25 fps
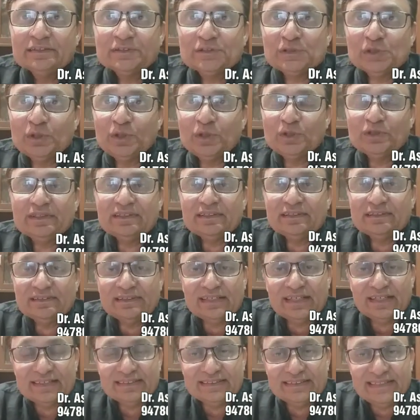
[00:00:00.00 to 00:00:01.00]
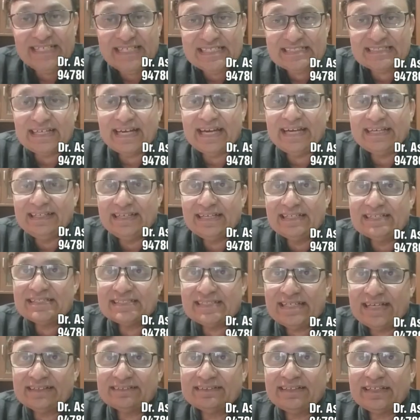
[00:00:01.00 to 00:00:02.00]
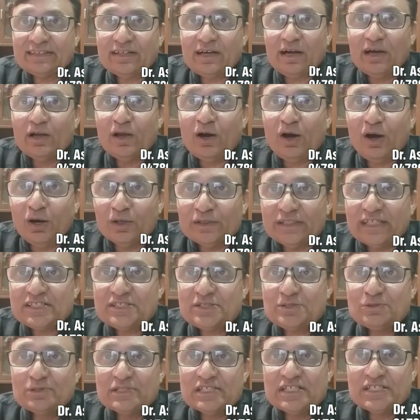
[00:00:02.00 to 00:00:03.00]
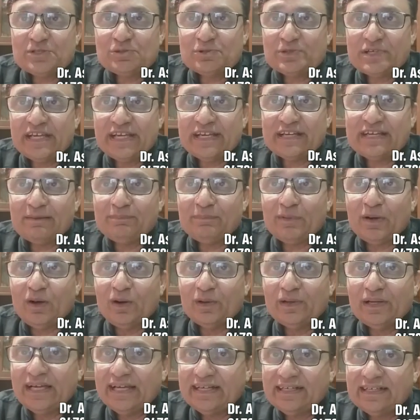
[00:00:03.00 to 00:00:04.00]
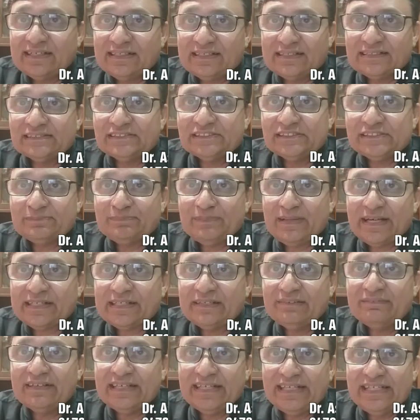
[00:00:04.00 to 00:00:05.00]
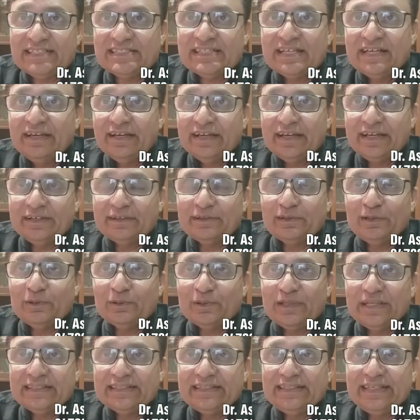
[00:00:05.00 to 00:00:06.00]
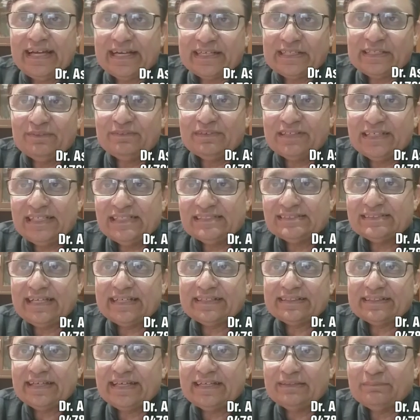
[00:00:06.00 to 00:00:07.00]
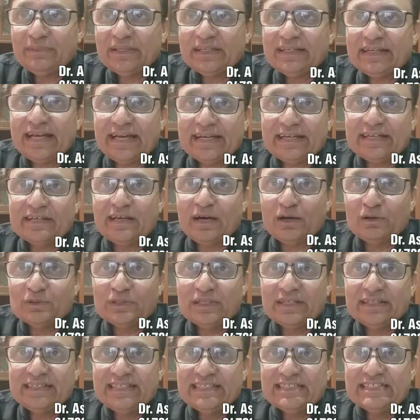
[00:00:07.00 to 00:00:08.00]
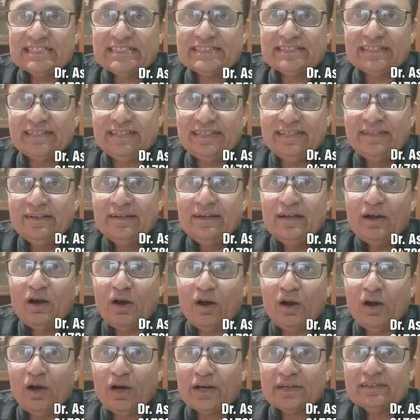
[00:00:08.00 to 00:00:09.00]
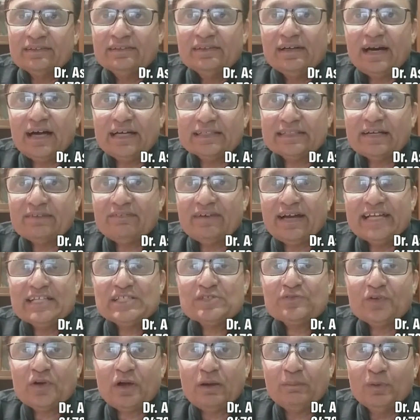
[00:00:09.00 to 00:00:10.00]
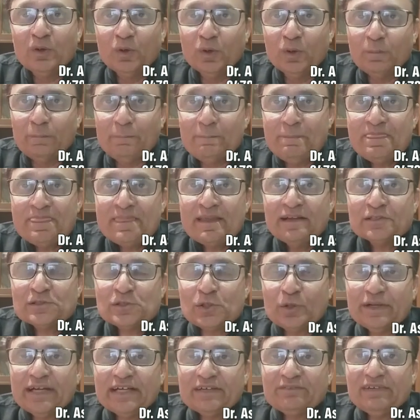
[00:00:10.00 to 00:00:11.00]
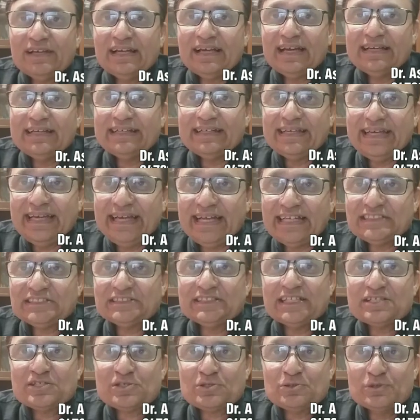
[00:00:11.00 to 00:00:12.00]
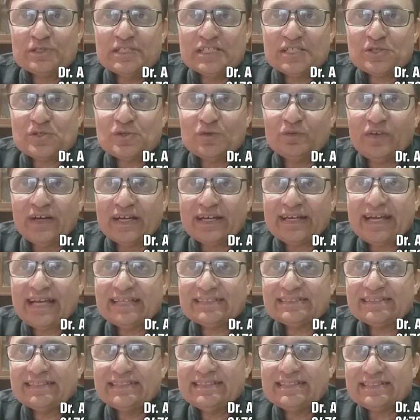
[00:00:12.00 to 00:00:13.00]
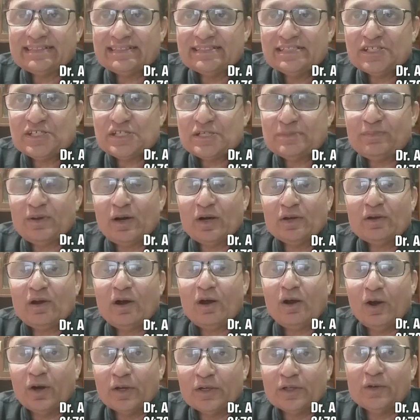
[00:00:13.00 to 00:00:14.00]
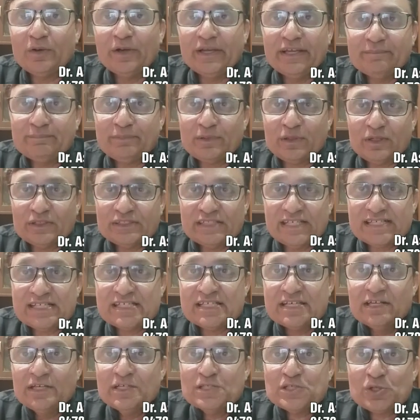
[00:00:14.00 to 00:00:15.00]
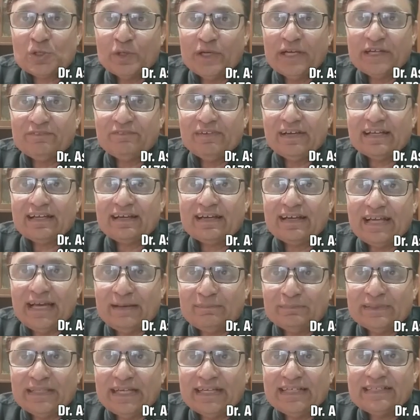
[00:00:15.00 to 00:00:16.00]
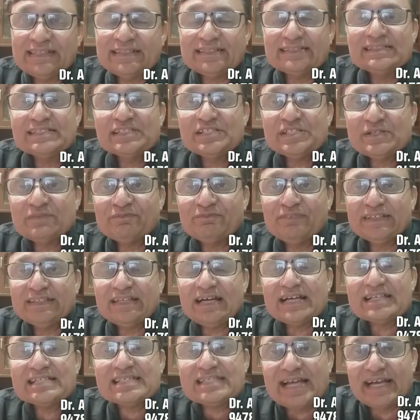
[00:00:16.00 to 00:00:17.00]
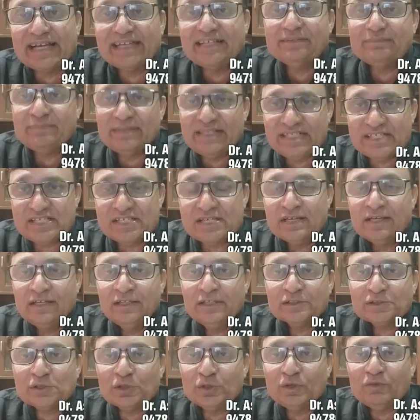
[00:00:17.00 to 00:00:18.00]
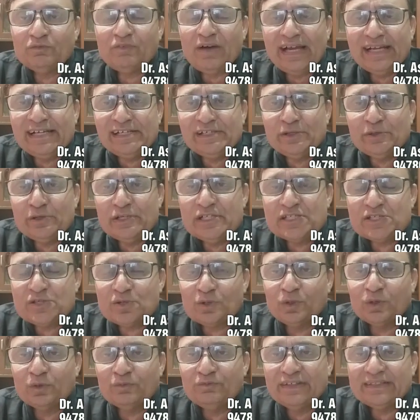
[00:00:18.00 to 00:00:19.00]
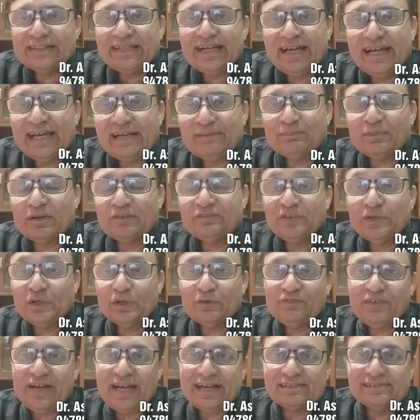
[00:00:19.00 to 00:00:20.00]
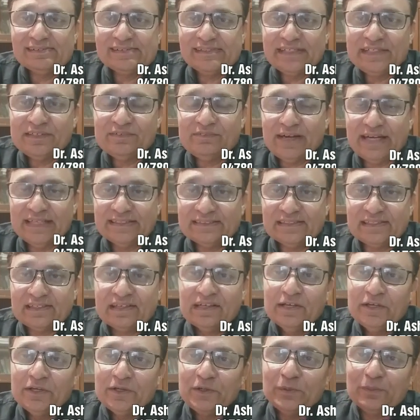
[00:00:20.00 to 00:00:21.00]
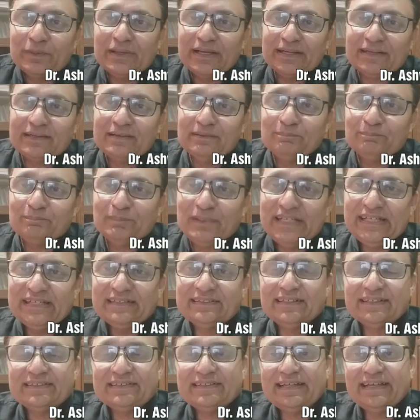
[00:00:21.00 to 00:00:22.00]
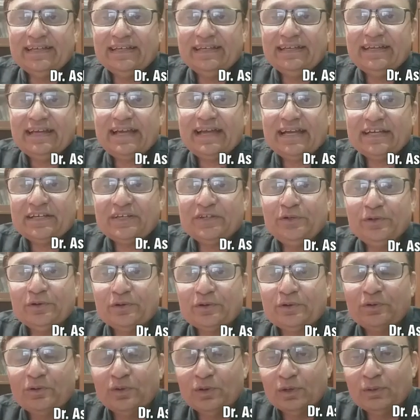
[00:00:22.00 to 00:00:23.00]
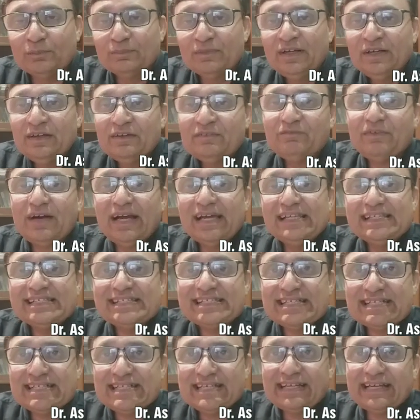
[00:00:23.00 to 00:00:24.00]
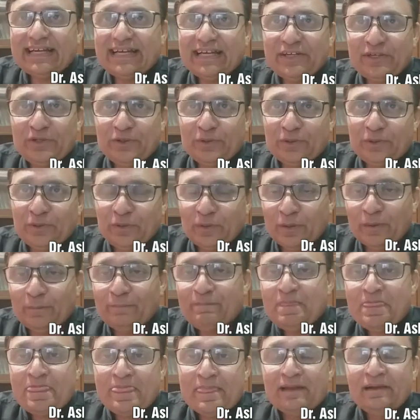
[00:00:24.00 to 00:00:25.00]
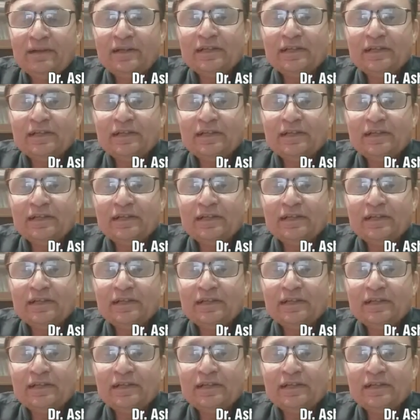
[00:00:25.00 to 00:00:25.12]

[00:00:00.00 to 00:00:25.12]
So these guidelines said that allow the students to take up online internship activities, including the activities that can be carried out digitally or otherwise from home. So it will engage the students to work as internship on ongoing projects. So it will club the internship with assignments. So while doing so, with the help of your faculty advisor, you can complete the training at your home while sitting at your home.